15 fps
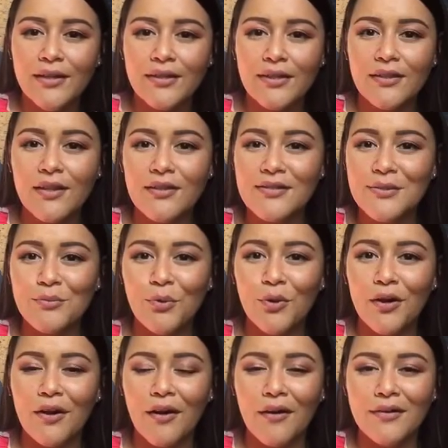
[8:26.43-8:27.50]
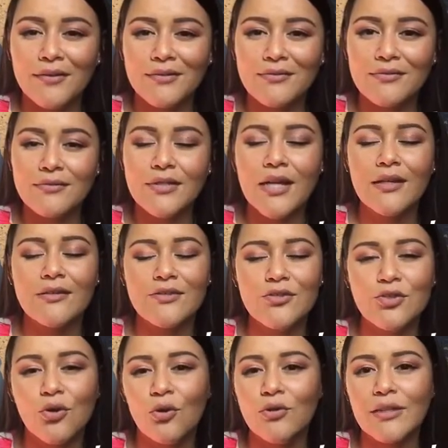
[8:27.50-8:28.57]
the Luxembourg Garden. Take a
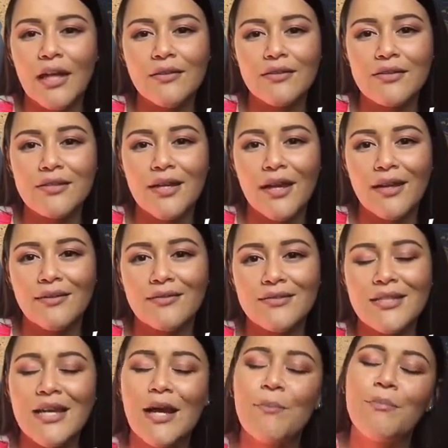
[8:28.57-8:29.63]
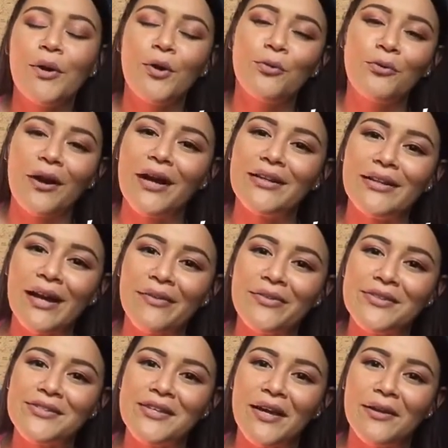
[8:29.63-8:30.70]
stroll down the Seine. Take a boat ride down
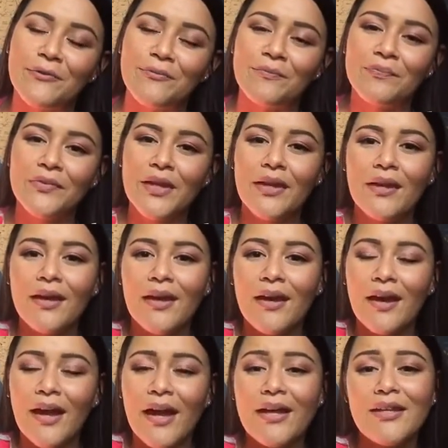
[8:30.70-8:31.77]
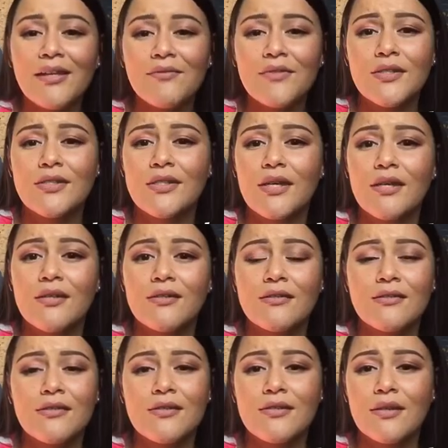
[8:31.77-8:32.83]
the Seine. Any of these
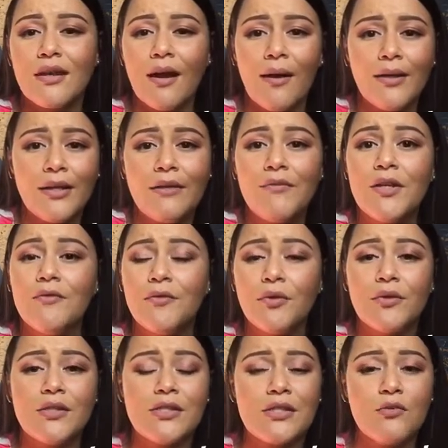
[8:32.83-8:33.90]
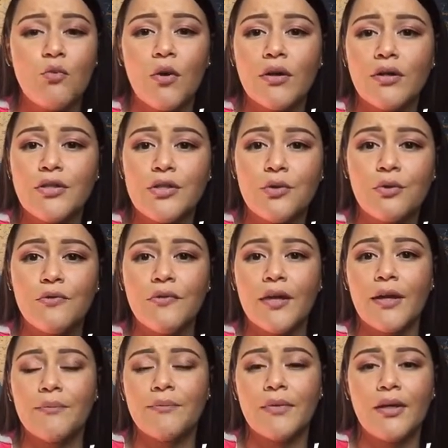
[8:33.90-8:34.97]
things, even if you only see 1 or 2 of
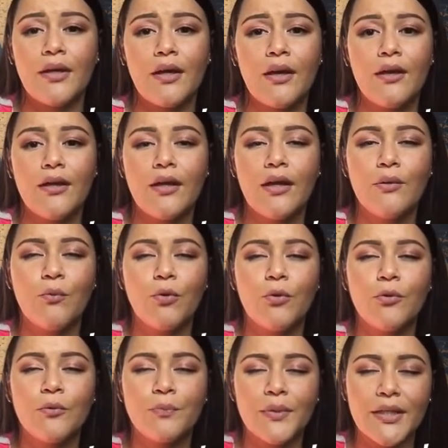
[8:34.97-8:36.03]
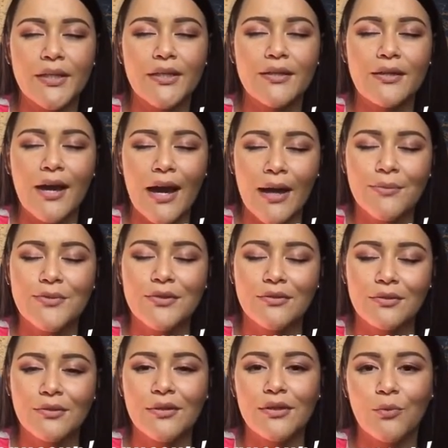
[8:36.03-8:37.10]
them, it will be
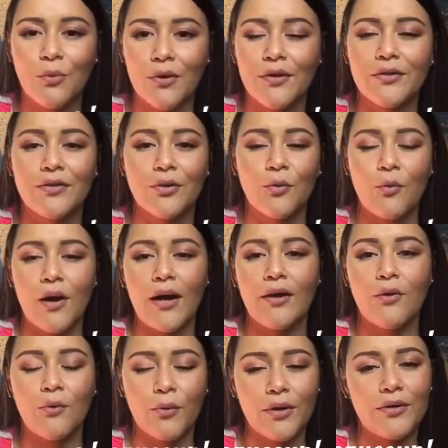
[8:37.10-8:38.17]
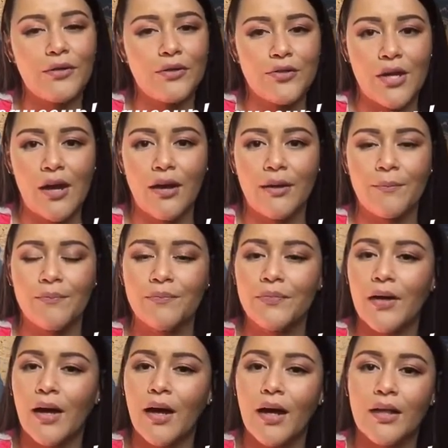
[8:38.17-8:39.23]
absolutely worth your while, worth your time.
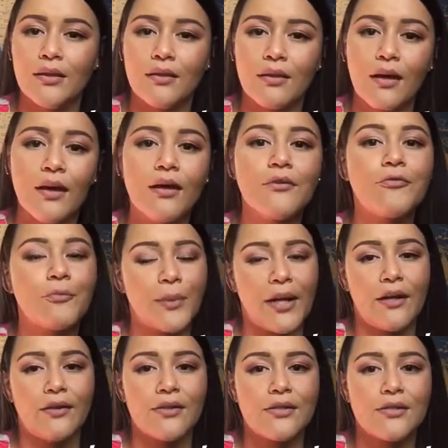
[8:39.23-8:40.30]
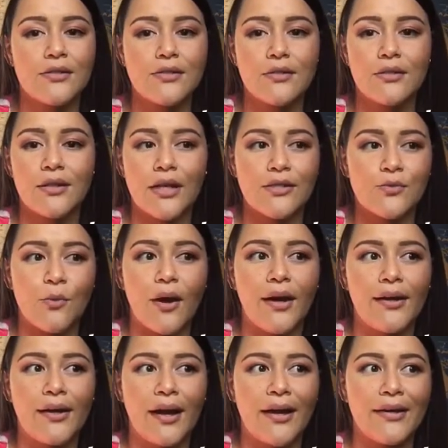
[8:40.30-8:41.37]
I love Paris. That's
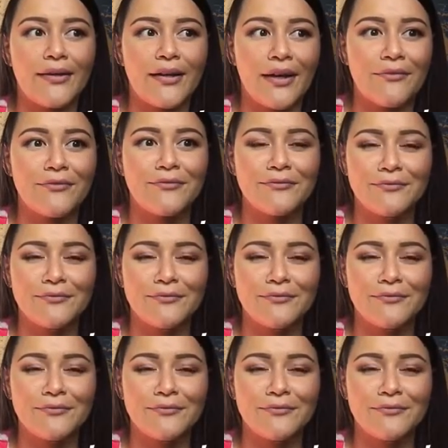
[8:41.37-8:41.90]
why I have